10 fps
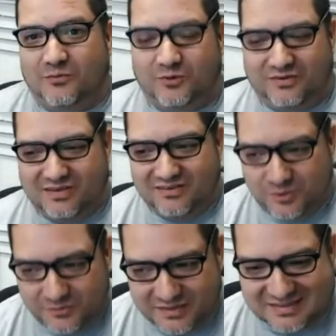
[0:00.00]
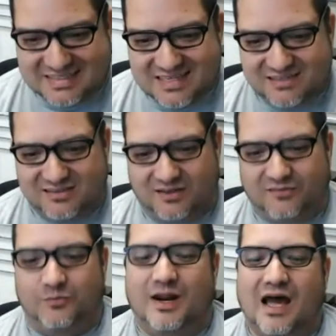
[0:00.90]
We're seeing sort of the seeds
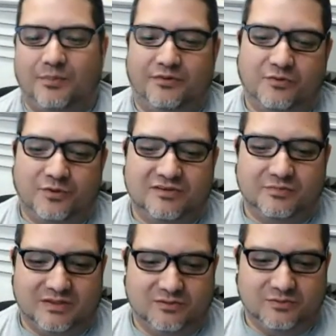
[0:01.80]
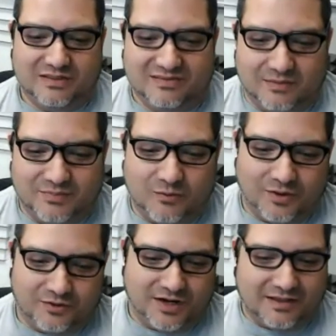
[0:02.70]
of what Apple is going to be doing something,
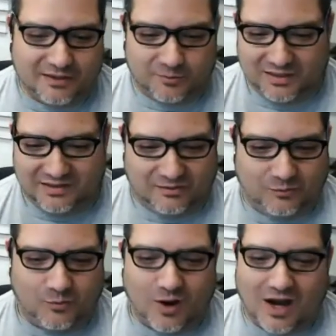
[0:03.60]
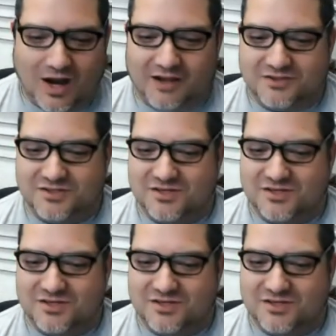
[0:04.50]
whether or not they release a watch